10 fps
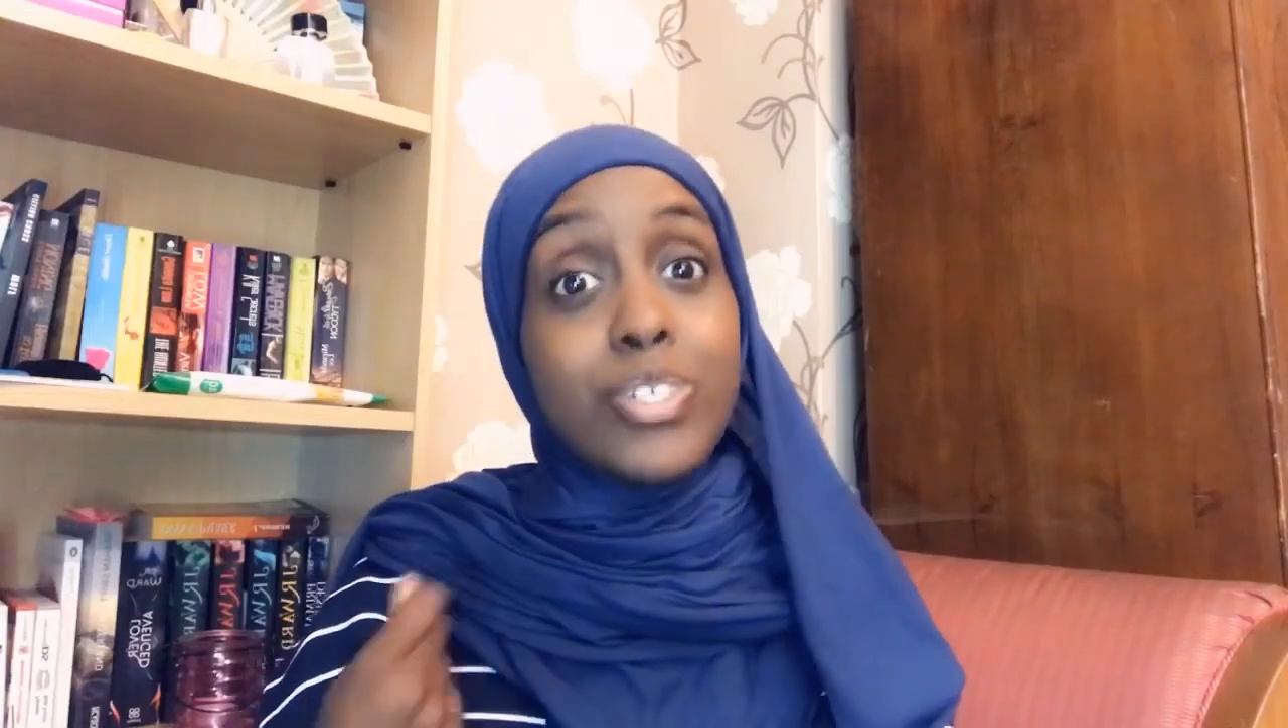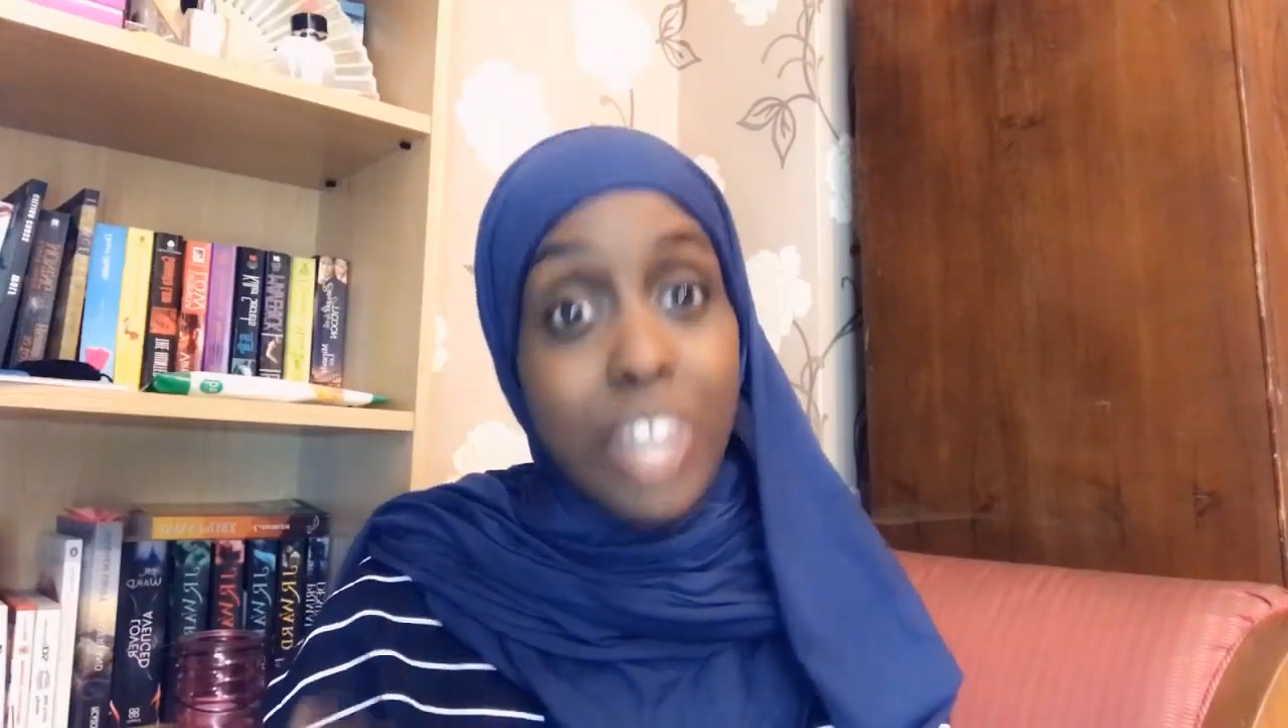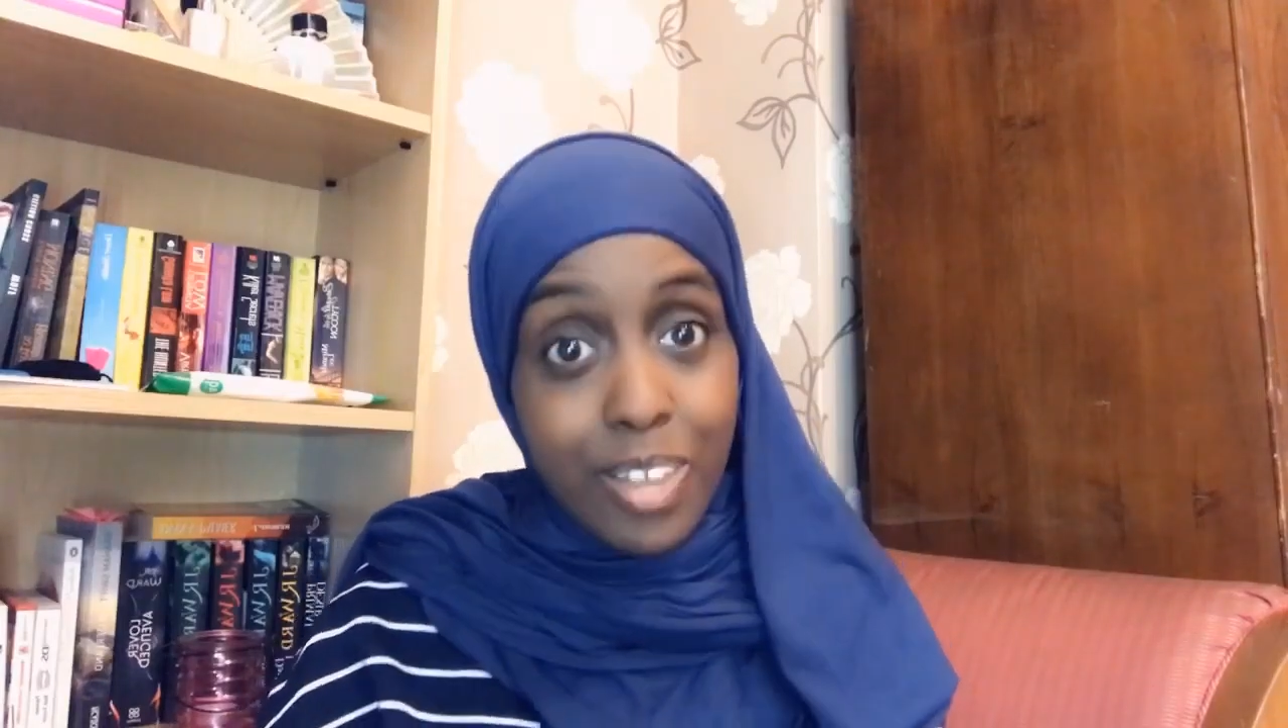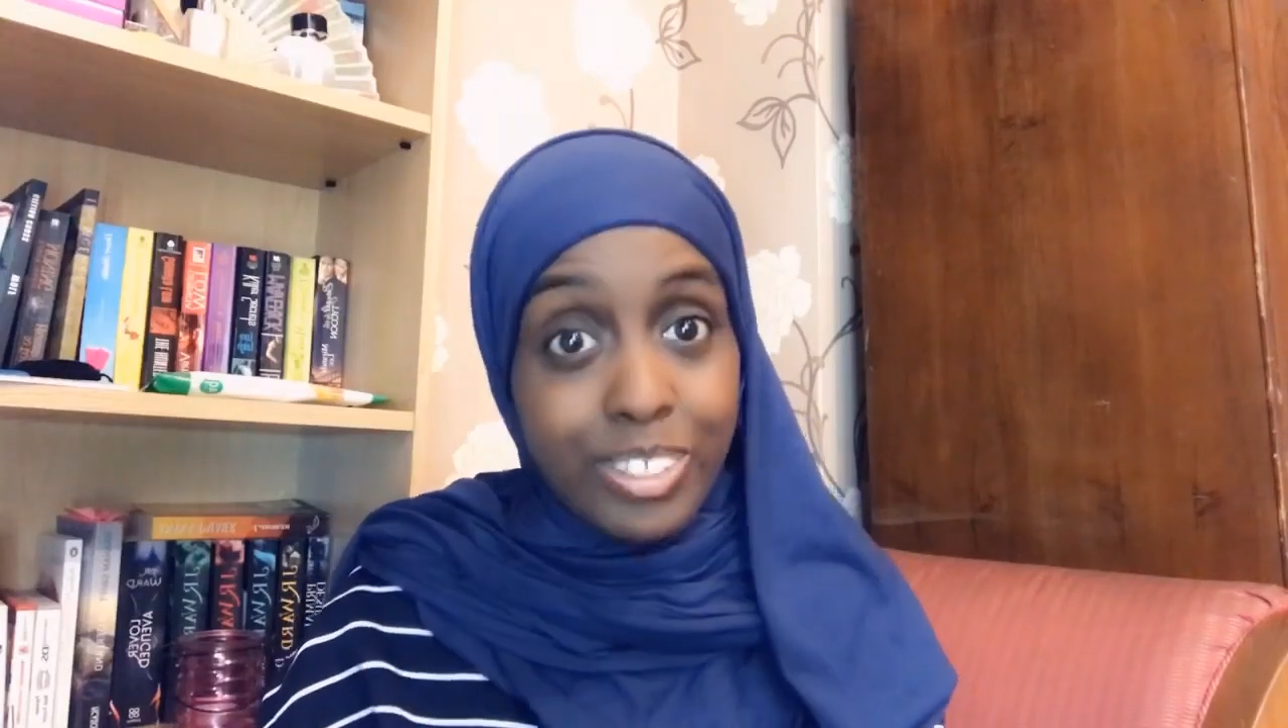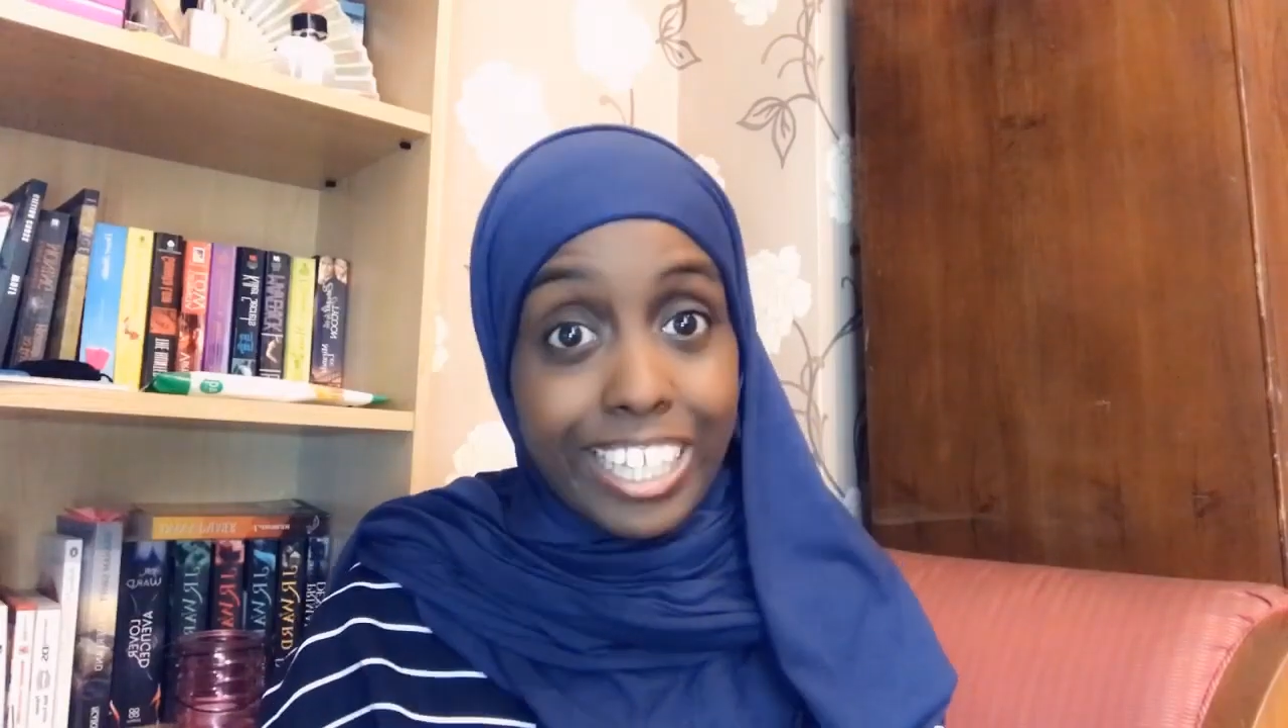
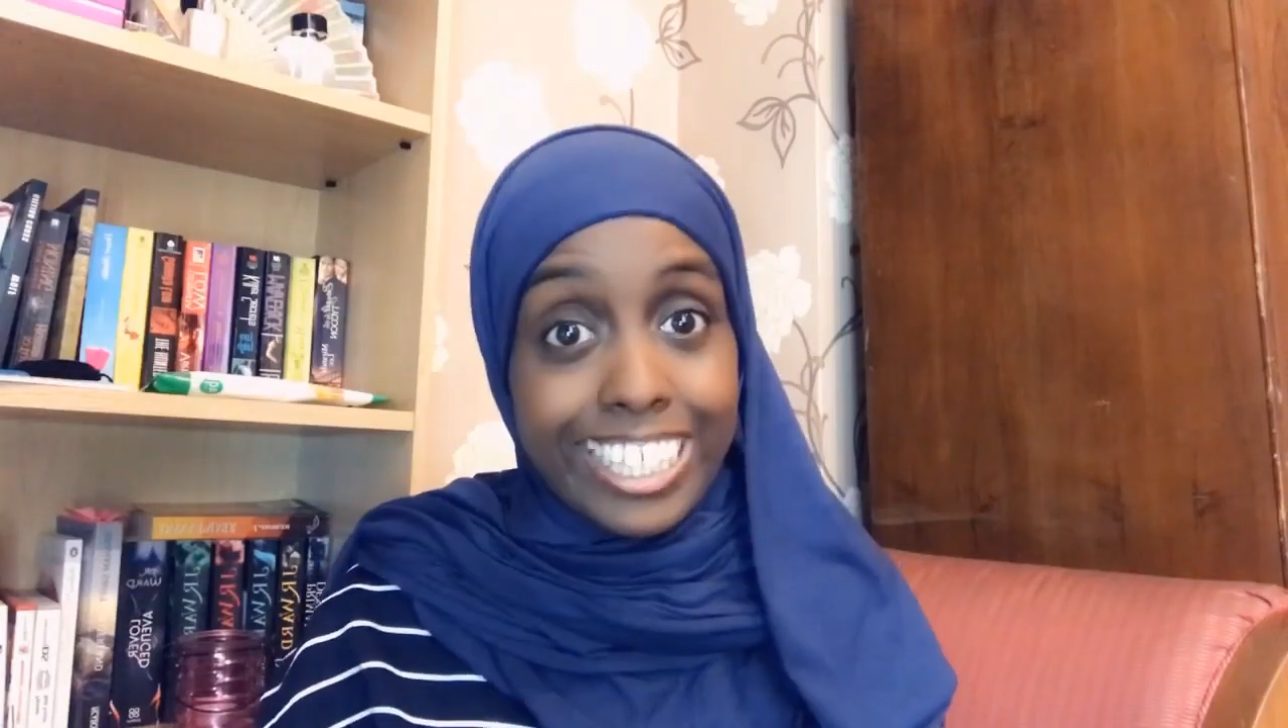driving